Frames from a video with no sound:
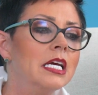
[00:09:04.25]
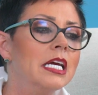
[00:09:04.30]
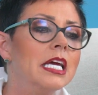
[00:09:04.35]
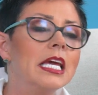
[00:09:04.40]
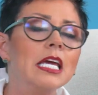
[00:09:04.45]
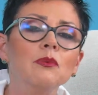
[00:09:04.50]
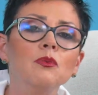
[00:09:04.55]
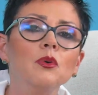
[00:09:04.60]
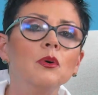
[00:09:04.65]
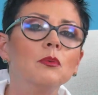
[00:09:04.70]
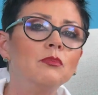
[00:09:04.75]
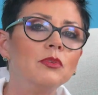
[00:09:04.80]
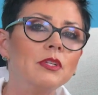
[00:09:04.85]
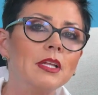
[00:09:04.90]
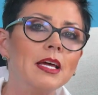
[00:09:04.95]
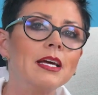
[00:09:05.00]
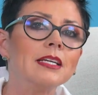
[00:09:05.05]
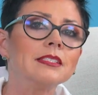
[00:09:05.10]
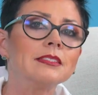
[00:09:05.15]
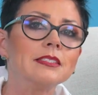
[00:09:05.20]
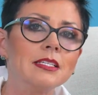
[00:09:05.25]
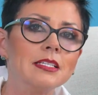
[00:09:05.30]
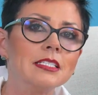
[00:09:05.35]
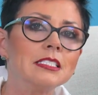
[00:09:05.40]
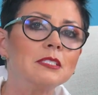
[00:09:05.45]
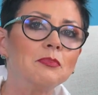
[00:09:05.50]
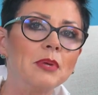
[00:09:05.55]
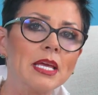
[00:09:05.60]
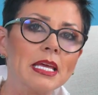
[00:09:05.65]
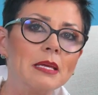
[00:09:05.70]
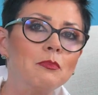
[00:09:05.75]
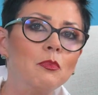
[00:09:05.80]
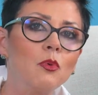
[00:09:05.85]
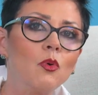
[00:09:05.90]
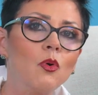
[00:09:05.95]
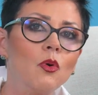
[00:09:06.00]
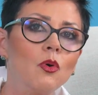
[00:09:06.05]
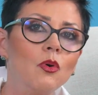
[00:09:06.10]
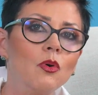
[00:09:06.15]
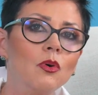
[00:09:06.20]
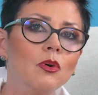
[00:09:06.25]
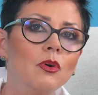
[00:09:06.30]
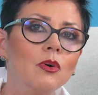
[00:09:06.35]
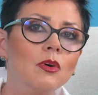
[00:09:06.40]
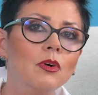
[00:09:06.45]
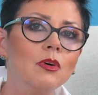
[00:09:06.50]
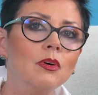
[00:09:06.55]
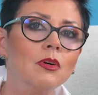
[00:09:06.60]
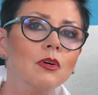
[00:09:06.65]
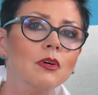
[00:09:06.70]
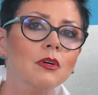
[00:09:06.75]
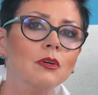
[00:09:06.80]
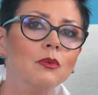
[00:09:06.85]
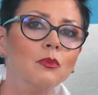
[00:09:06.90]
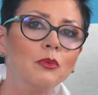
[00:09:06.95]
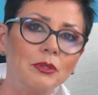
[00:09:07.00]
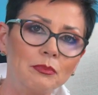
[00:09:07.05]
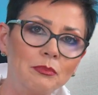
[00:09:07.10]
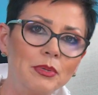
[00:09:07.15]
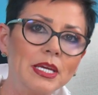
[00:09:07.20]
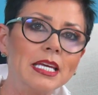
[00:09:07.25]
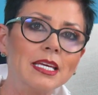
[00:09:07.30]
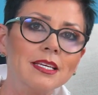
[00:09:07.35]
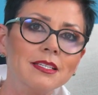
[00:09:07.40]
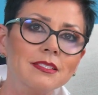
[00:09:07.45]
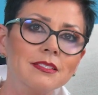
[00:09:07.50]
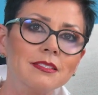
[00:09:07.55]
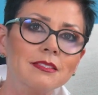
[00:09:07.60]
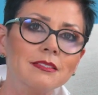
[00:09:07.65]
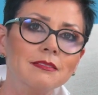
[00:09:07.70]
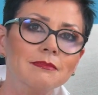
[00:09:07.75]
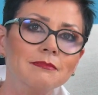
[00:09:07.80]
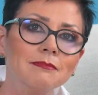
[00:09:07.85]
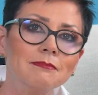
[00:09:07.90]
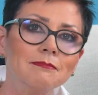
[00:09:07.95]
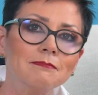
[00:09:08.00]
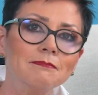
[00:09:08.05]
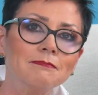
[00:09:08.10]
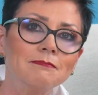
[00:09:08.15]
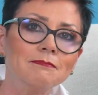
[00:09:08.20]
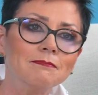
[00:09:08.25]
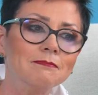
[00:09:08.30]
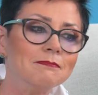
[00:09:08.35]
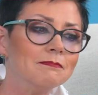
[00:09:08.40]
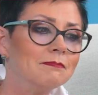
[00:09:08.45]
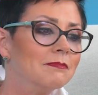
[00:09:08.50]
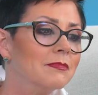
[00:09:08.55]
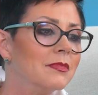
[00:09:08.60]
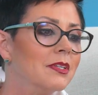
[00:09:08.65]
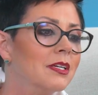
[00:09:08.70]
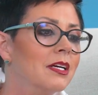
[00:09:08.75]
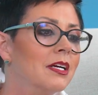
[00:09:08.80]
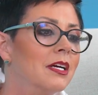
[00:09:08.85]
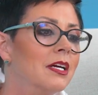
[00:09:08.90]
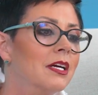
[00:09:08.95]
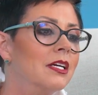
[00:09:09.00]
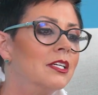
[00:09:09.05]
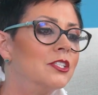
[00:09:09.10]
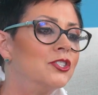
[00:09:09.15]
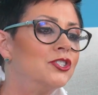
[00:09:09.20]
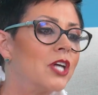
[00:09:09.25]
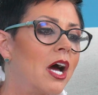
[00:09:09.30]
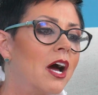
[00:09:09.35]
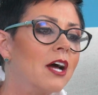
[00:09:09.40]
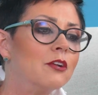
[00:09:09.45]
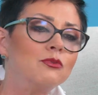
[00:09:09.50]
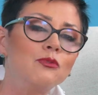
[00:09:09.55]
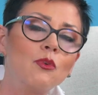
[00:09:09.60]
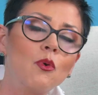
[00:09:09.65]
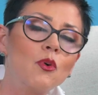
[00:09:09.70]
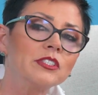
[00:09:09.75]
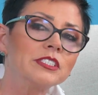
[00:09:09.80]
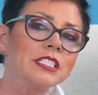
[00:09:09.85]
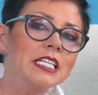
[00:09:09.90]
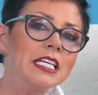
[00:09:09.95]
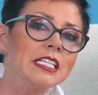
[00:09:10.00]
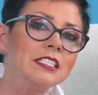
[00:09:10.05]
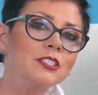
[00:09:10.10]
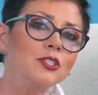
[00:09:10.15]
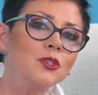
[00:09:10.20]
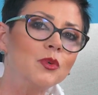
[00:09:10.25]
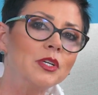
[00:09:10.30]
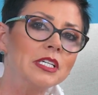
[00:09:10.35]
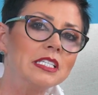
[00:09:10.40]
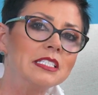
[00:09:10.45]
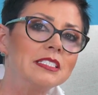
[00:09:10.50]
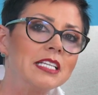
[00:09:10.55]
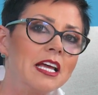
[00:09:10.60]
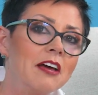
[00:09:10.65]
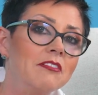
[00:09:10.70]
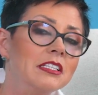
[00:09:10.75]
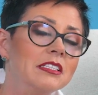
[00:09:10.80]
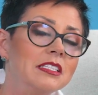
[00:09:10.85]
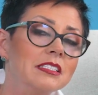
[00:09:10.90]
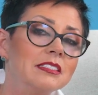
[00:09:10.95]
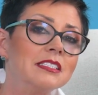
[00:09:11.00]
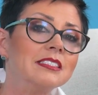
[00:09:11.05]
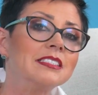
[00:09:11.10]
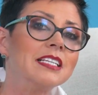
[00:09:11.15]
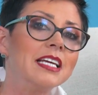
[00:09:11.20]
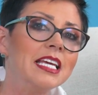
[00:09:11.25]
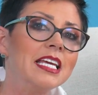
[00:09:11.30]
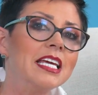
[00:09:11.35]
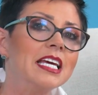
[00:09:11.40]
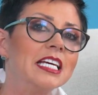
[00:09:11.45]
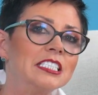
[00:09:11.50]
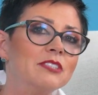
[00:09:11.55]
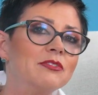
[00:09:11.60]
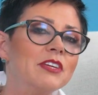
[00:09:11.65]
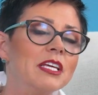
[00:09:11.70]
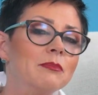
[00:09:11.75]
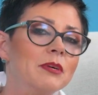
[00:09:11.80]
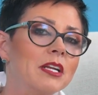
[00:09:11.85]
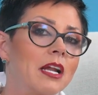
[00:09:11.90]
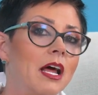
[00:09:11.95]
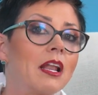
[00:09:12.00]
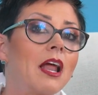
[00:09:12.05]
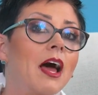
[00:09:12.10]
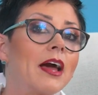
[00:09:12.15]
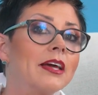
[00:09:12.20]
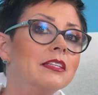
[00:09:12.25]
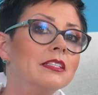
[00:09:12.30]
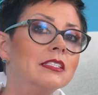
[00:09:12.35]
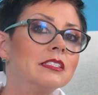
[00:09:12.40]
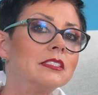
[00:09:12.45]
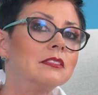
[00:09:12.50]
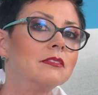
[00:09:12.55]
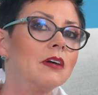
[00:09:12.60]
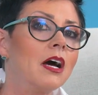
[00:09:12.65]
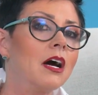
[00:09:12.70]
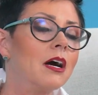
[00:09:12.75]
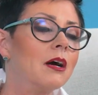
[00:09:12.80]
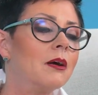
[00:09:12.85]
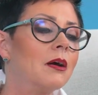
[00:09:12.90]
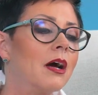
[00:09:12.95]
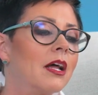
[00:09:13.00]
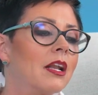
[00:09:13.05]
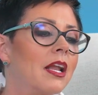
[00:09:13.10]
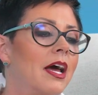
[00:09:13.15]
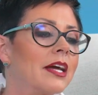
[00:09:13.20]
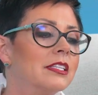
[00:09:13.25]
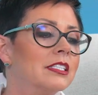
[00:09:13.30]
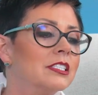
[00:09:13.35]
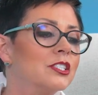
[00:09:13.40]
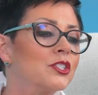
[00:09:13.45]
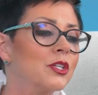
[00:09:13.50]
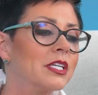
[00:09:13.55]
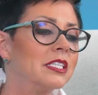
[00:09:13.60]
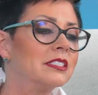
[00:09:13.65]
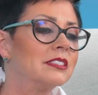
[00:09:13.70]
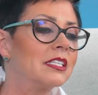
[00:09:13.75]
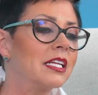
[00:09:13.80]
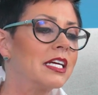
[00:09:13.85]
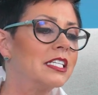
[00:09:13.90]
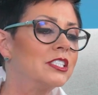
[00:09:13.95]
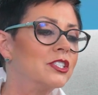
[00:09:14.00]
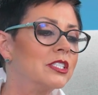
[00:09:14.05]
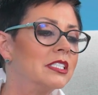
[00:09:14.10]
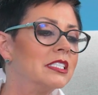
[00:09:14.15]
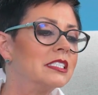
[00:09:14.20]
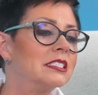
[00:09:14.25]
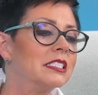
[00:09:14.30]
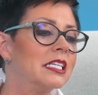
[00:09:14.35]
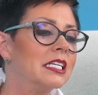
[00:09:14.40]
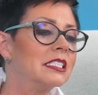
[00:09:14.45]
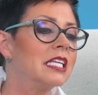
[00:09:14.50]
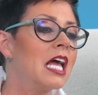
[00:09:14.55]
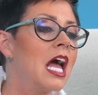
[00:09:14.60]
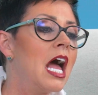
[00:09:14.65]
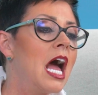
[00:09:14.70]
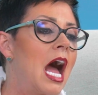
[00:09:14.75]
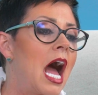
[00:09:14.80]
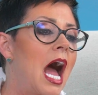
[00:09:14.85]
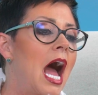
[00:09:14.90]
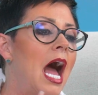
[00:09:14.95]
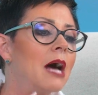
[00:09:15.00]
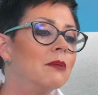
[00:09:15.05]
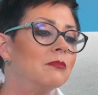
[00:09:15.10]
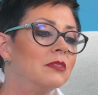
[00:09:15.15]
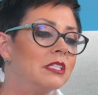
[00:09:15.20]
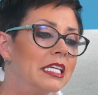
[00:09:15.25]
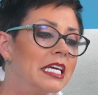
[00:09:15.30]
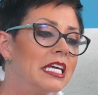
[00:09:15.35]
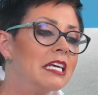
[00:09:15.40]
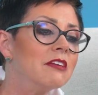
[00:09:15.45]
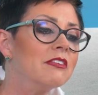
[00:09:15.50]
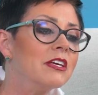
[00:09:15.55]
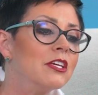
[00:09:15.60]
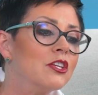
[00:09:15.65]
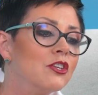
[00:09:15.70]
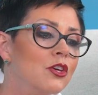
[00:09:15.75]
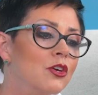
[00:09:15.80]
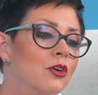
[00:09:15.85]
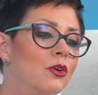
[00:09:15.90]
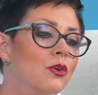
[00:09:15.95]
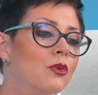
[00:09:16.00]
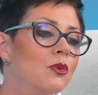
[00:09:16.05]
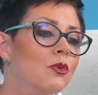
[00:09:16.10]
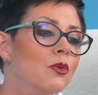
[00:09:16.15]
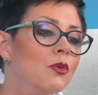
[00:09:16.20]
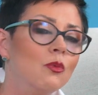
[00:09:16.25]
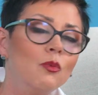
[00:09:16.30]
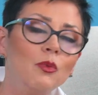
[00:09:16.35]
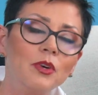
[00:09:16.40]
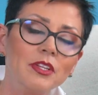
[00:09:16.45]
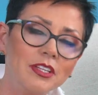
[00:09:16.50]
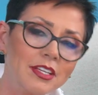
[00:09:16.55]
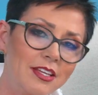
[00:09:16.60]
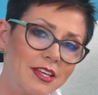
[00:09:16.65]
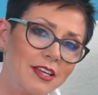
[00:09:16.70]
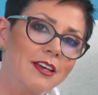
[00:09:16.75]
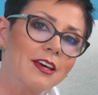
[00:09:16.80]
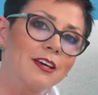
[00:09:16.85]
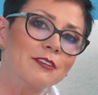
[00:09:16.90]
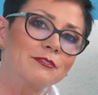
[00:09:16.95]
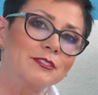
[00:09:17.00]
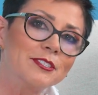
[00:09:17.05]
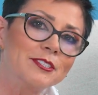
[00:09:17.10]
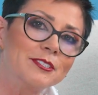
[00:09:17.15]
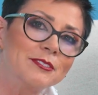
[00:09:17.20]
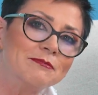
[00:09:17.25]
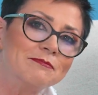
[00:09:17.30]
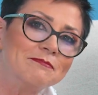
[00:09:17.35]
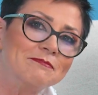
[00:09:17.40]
He will bless his people with peace. John 14, 27. This is an ESV, but I like this. I like this translation. It says, I'm leaving you with a gift,